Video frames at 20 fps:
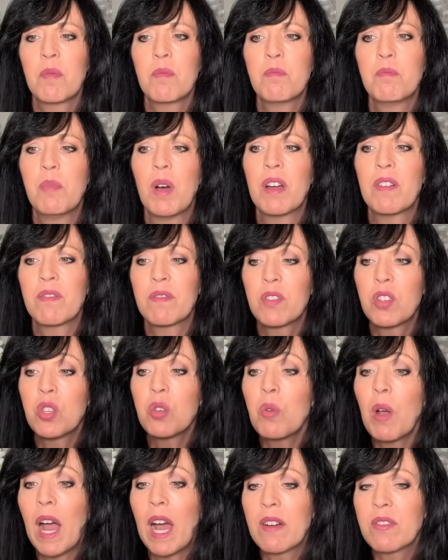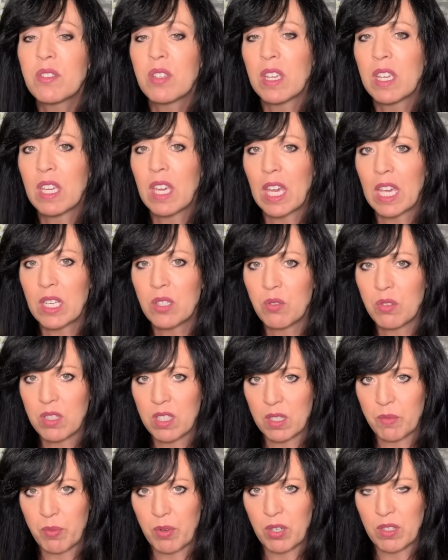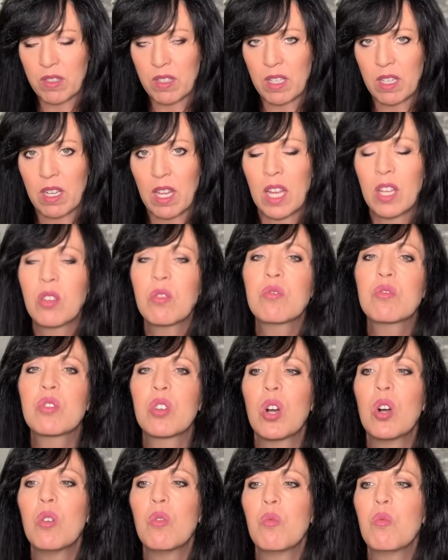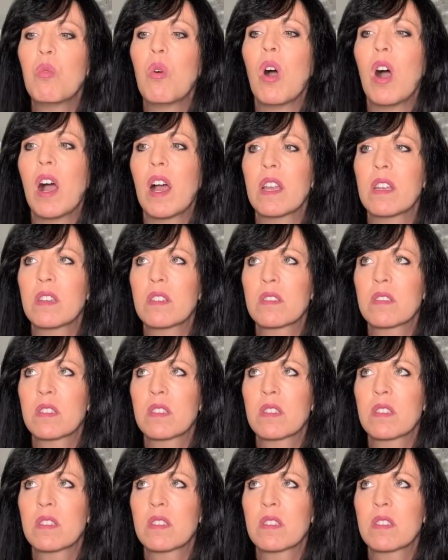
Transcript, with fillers: but you have to engage with this person and you don't want